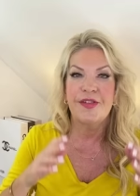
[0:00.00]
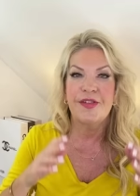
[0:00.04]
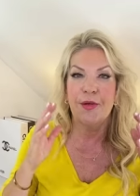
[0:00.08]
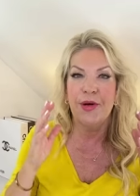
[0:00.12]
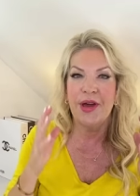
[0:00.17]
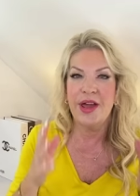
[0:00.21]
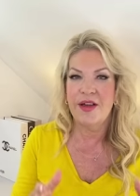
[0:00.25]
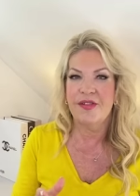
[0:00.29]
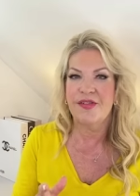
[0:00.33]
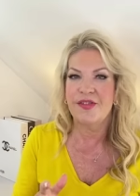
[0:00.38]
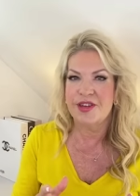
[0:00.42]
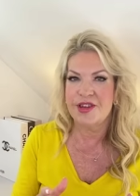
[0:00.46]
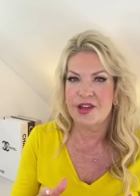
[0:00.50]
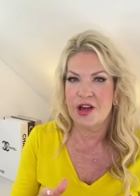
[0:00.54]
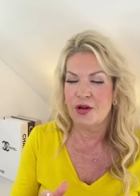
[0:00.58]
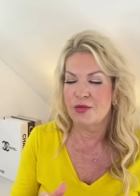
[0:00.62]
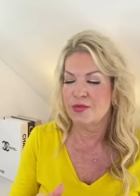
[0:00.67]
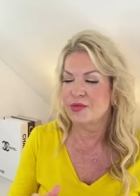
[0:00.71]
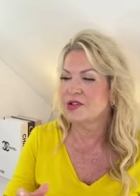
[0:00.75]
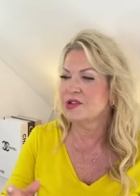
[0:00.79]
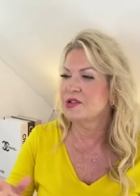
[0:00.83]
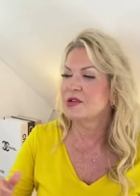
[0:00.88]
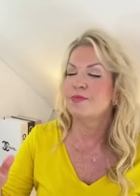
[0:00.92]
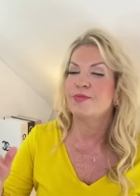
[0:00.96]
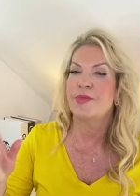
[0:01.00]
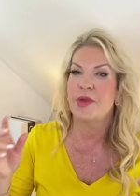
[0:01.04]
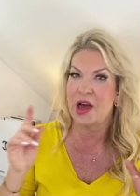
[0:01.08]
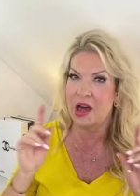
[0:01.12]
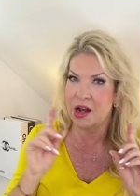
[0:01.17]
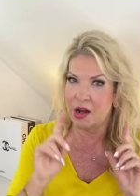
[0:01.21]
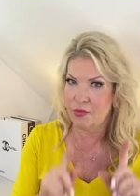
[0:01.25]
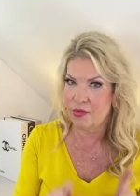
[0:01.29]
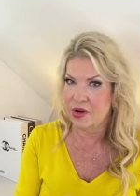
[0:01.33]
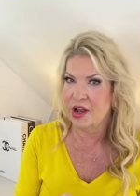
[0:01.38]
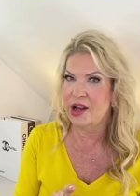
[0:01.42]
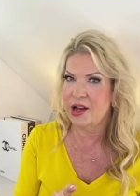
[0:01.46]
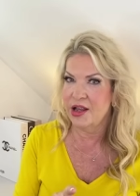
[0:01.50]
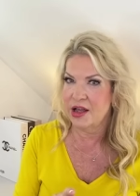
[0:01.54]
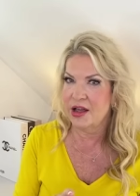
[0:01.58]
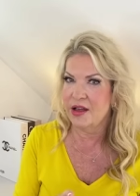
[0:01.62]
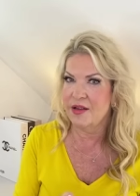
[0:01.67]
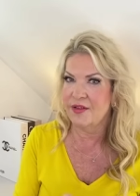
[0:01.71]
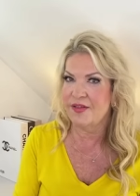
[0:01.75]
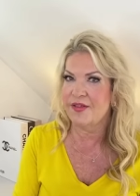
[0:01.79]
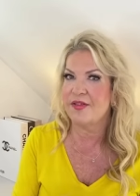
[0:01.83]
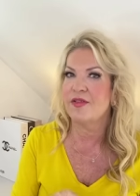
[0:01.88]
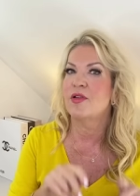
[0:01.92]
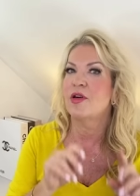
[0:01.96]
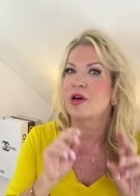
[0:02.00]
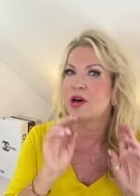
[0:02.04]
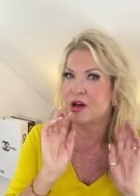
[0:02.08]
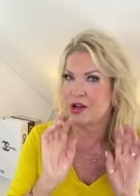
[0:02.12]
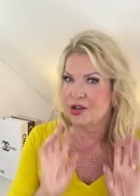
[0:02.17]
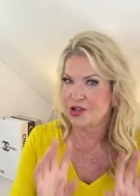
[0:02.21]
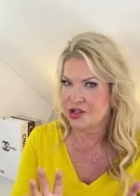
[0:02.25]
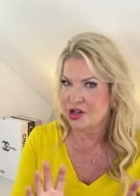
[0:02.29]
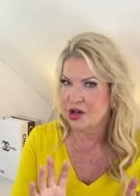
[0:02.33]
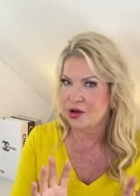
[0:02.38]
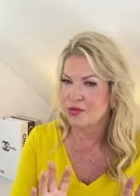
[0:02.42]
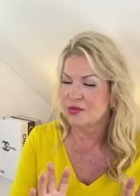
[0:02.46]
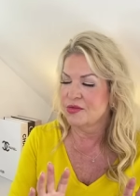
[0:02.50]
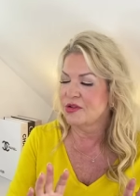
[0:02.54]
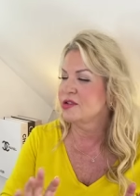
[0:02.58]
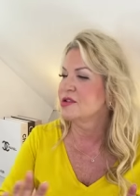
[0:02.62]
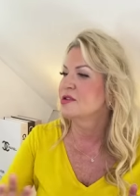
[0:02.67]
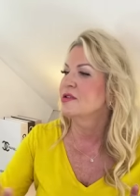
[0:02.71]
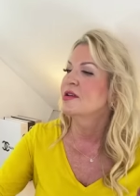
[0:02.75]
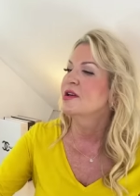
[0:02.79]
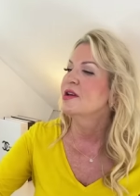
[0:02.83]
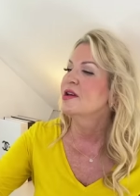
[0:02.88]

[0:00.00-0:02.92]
So here's a don't, and it really is a don't.